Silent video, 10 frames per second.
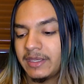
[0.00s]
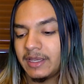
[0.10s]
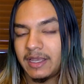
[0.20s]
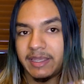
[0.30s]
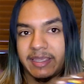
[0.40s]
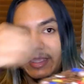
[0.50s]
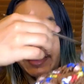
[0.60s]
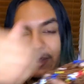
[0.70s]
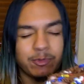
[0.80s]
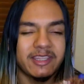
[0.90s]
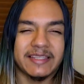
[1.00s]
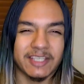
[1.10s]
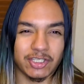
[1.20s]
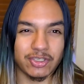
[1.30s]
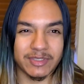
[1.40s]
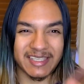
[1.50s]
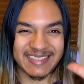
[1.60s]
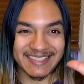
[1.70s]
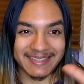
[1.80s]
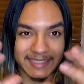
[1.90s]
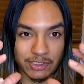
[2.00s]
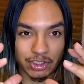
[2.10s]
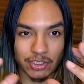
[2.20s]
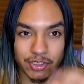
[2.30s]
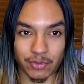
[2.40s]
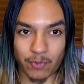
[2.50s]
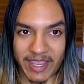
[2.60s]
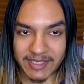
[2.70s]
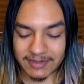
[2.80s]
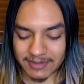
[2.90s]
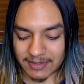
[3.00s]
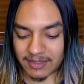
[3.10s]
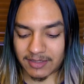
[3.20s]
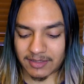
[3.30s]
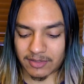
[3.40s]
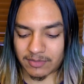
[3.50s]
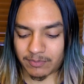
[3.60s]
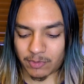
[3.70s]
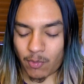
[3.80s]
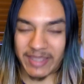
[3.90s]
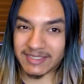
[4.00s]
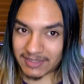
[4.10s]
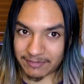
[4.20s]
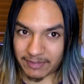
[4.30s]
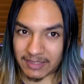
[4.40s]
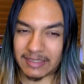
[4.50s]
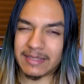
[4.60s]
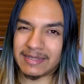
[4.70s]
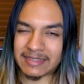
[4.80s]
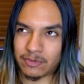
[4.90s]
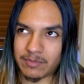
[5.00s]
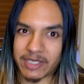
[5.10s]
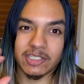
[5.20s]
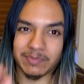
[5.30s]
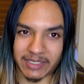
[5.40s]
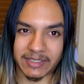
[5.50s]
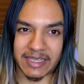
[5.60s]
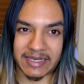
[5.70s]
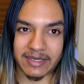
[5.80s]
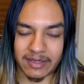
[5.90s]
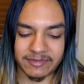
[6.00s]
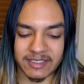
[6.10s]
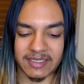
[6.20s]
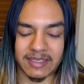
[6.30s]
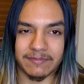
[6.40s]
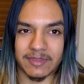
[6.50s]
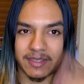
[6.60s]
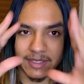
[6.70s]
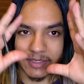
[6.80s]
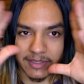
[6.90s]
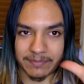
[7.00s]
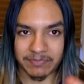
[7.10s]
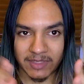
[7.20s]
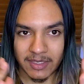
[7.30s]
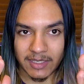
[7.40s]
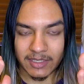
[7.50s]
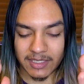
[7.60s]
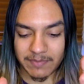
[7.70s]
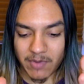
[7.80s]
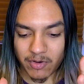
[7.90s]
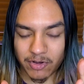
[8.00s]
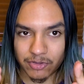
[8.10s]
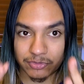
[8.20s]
And what that's going to do, it's going to cinch your waist quite significantly. Not too much, but enough to give the kimono